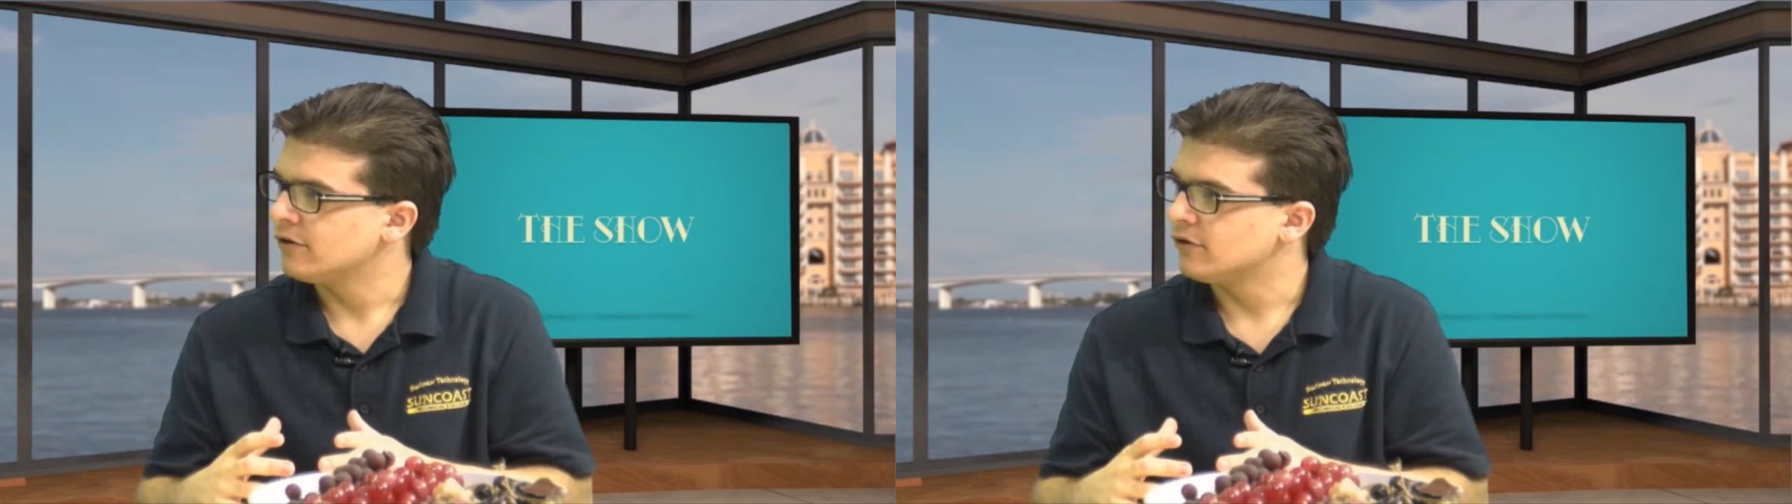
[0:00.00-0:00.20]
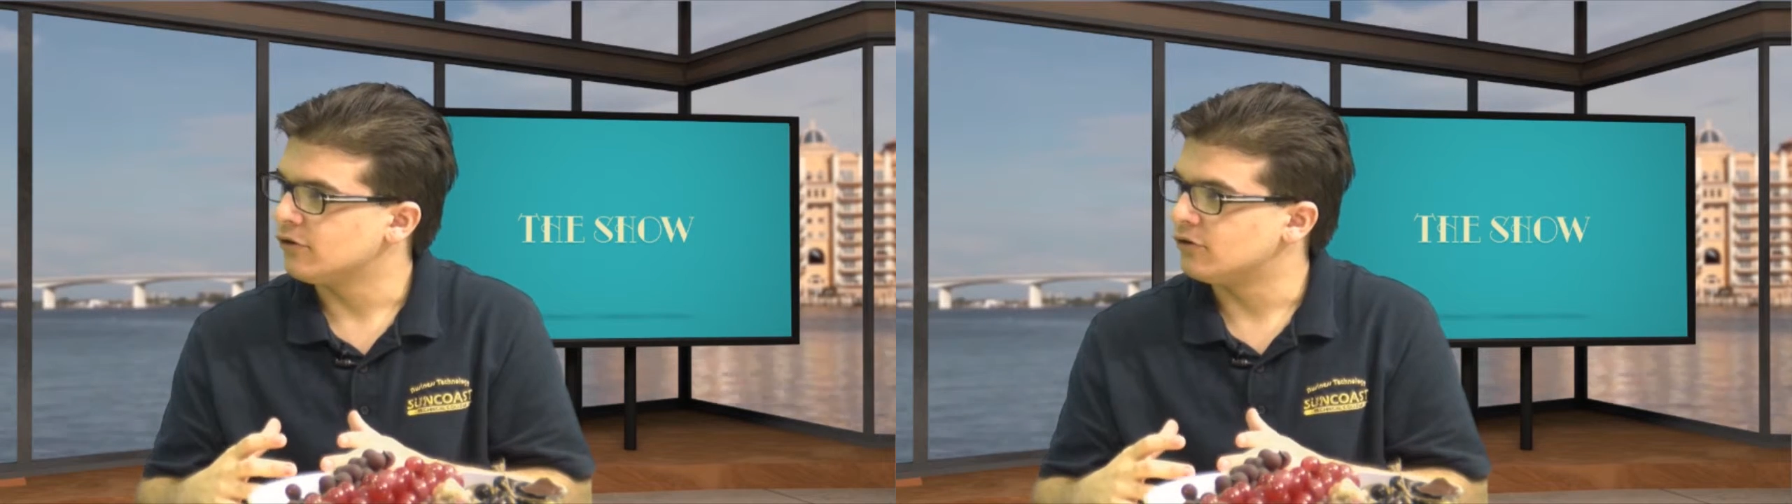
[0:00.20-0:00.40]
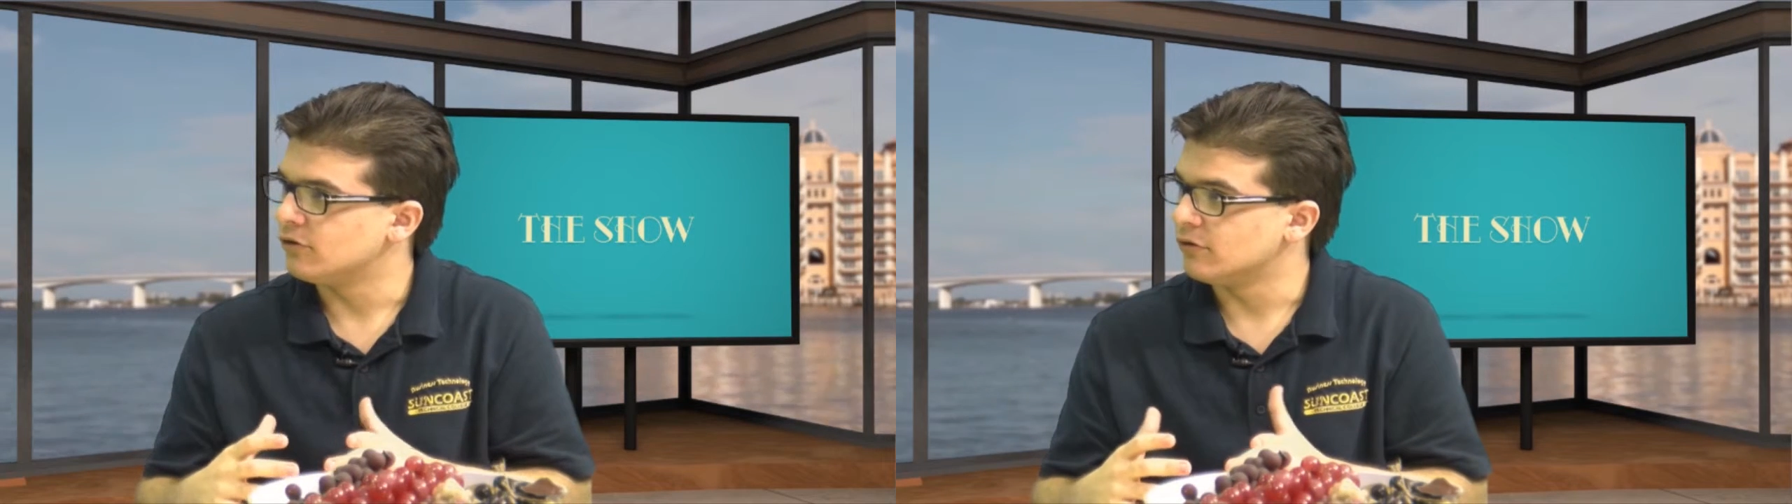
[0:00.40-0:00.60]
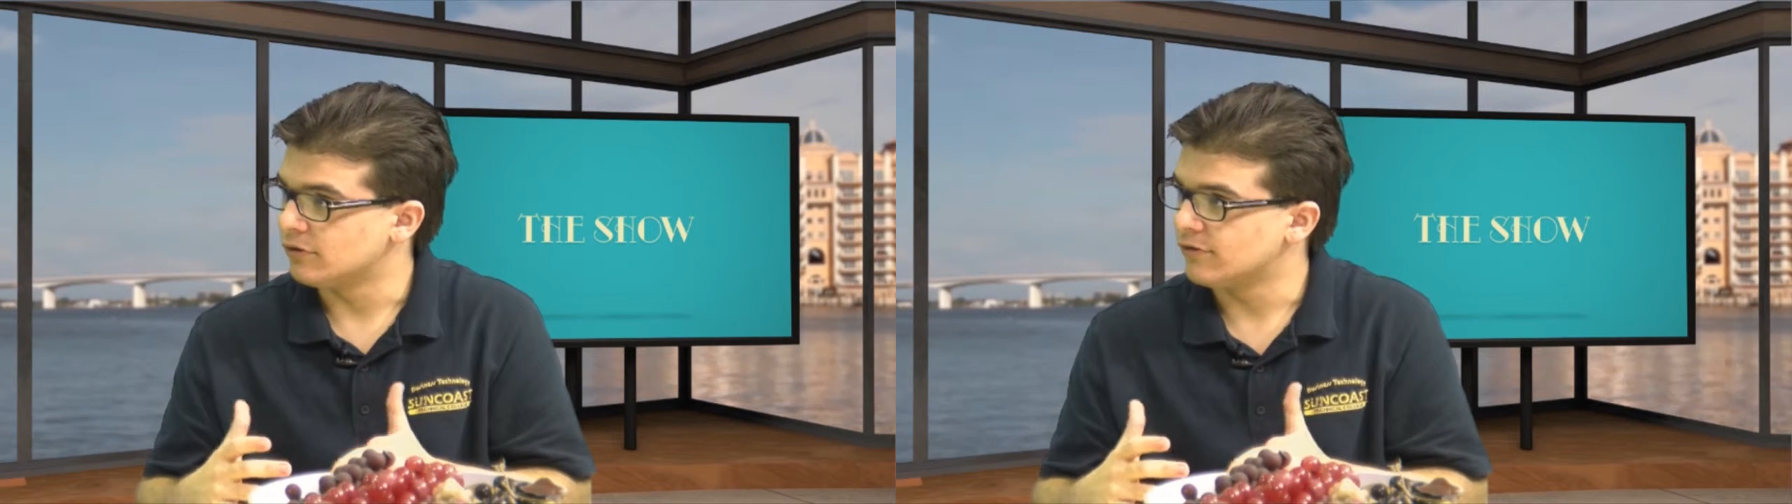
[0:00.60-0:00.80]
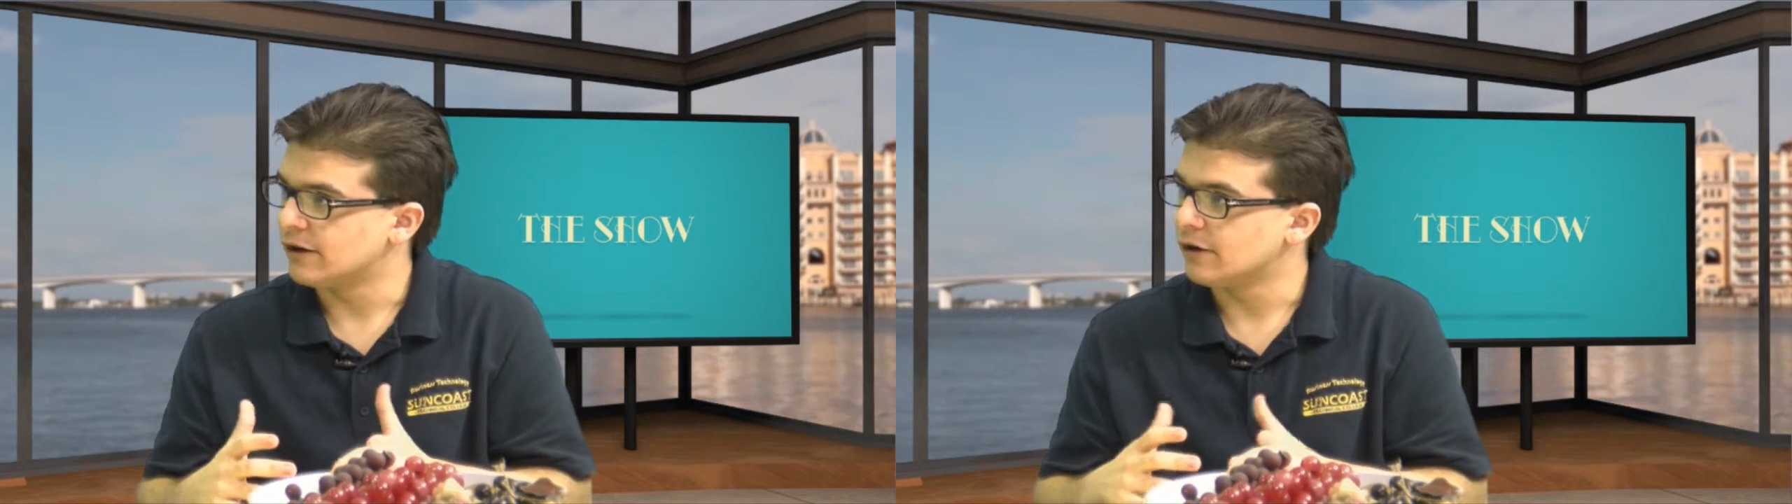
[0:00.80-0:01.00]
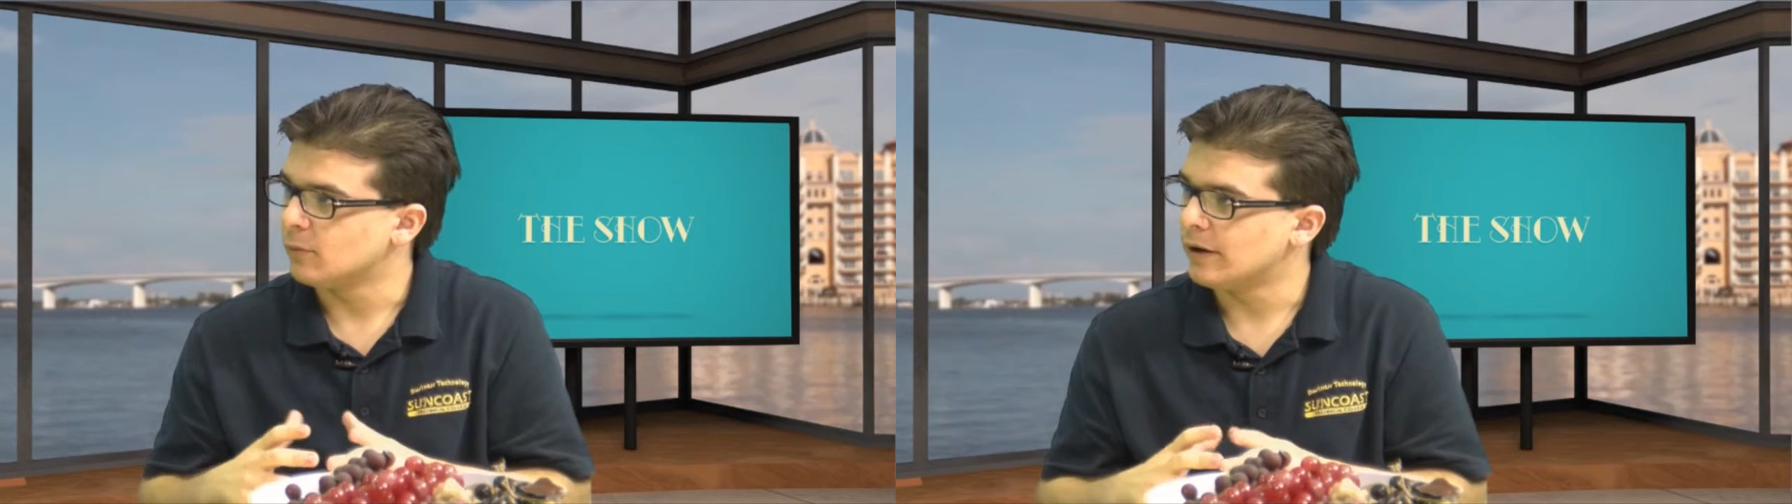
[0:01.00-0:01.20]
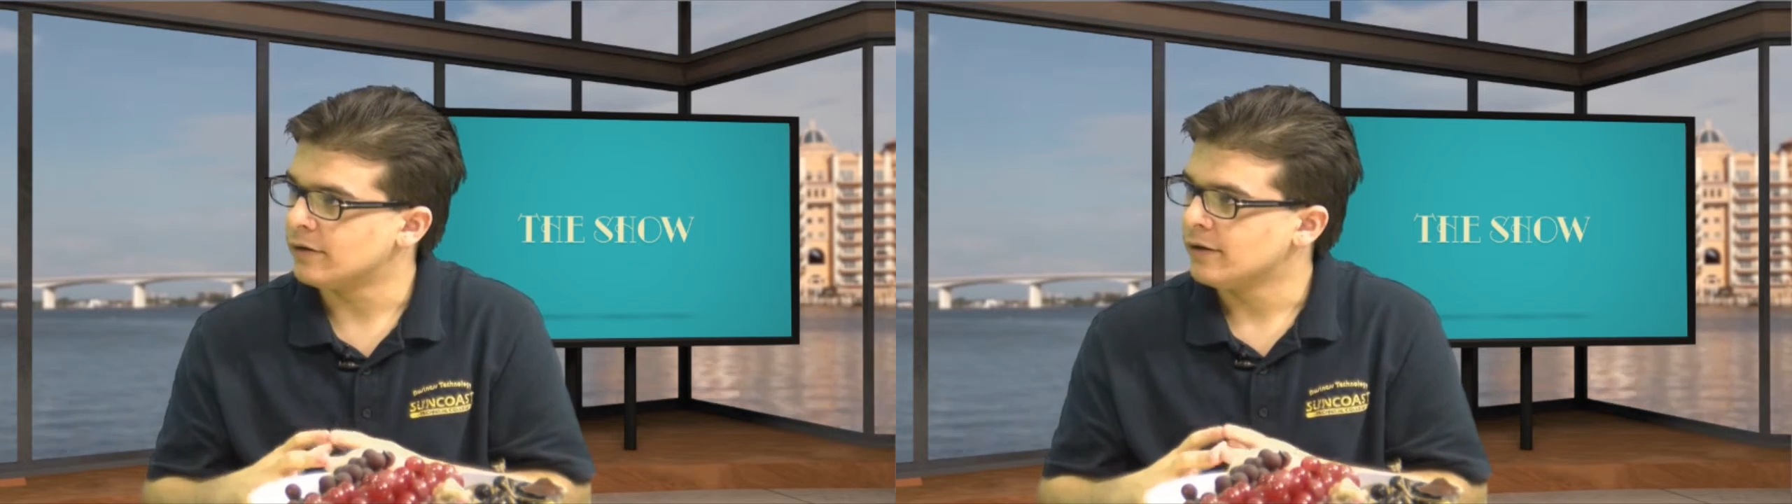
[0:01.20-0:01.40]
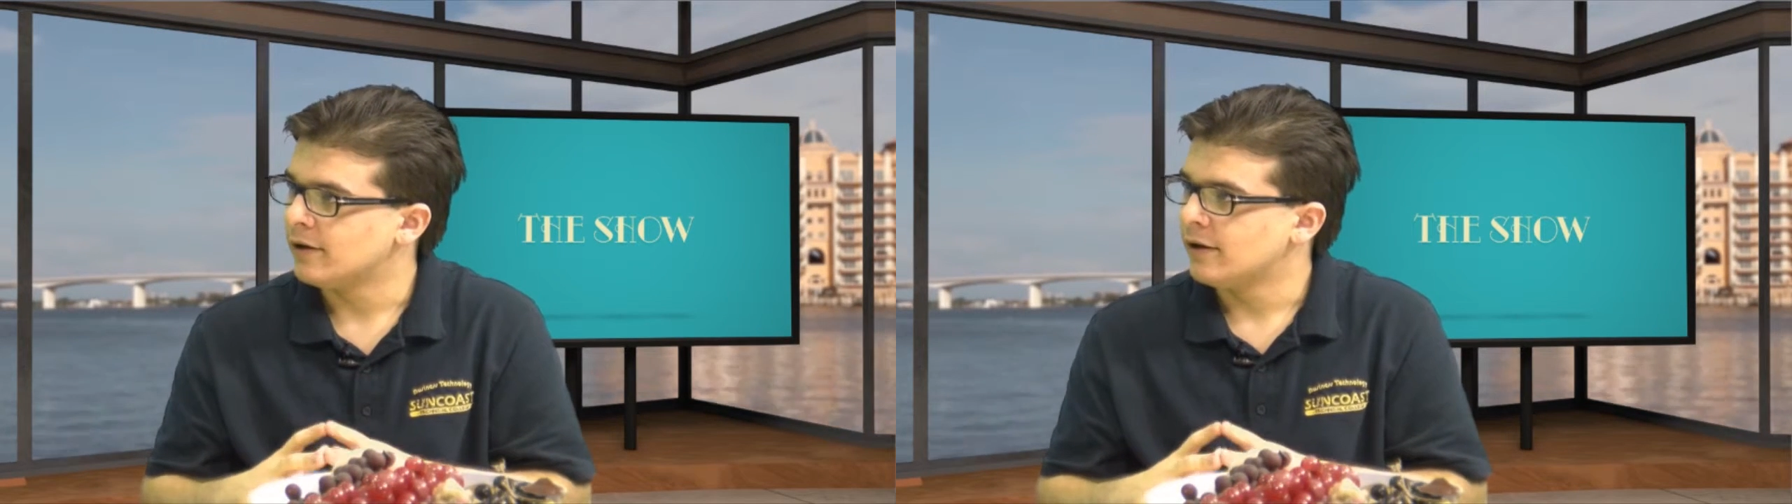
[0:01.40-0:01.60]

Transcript: to students very well